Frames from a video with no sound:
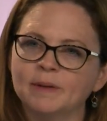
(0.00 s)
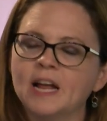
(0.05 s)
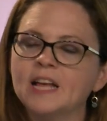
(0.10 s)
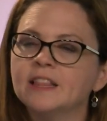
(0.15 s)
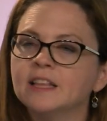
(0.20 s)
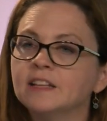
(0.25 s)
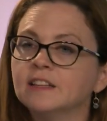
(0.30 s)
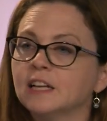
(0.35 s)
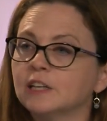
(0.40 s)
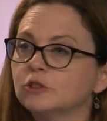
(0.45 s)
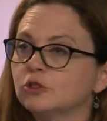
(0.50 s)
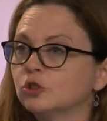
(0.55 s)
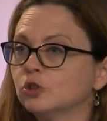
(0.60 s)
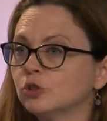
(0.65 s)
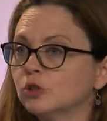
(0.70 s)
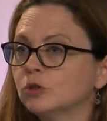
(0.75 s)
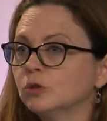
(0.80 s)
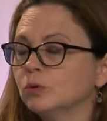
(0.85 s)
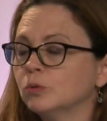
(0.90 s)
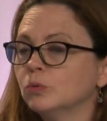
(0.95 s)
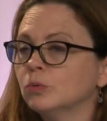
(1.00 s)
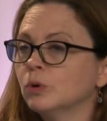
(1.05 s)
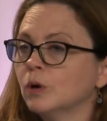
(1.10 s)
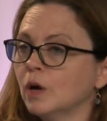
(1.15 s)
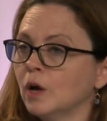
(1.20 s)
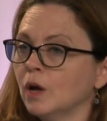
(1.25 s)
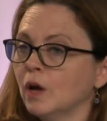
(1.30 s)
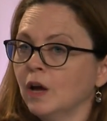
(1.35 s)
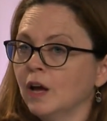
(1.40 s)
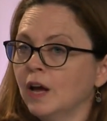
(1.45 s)
And I think that's true
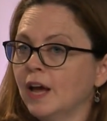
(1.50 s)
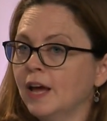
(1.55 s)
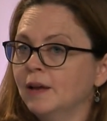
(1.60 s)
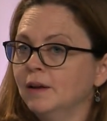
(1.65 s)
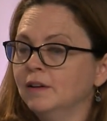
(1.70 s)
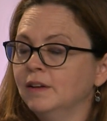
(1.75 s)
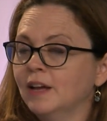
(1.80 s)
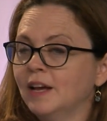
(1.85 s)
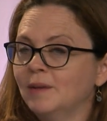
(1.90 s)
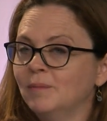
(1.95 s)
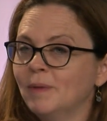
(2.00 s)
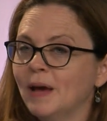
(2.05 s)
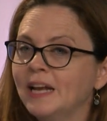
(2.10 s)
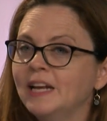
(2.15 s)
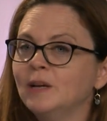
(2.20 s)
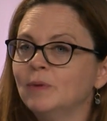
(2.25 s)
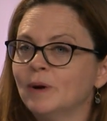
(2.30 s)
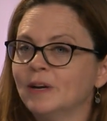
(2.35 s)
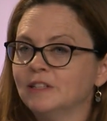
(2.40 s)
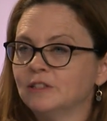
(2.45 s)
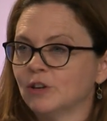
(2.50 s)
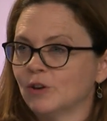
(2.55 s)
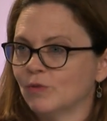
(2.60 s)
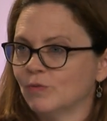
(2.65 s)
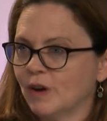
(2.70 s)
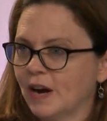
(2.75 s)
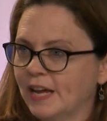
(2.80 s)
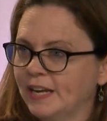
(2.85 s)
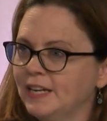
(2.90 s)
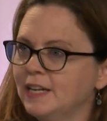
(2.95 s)
in many ways
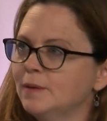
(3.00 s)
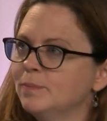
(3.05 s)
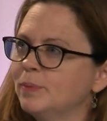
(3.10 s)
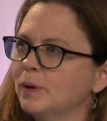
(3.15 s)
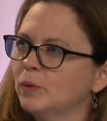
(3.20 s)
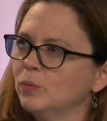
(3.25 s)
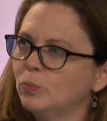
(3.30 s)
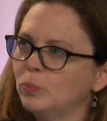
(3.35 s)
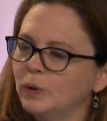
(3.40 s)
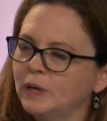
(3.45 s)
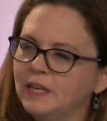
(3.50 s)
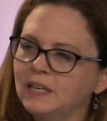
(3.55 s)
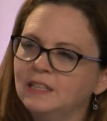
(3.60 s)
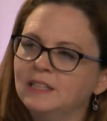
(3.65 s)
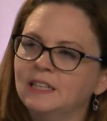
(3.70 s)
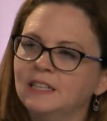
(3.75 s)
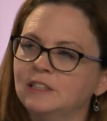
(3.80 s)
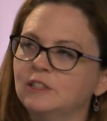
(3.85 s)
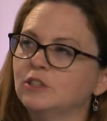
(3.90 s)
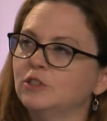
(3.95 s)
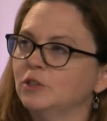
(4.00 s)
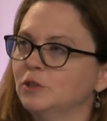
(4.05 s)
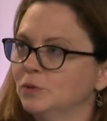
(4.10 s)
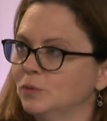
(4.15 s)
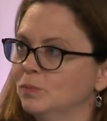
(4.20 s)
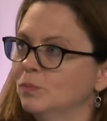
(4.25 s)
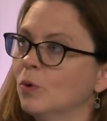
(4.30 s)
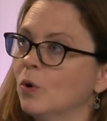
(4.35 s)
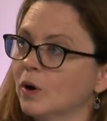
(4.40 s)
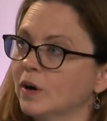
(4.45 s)
already, but we need to do
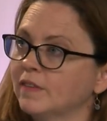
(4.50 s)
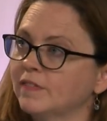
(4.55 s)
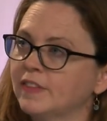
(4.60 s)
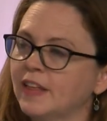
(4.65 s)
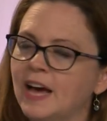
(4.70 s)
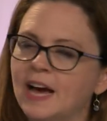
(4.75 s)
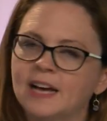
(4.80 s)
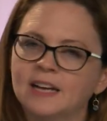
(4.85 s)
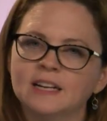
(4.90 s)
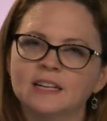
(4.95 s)
more of that.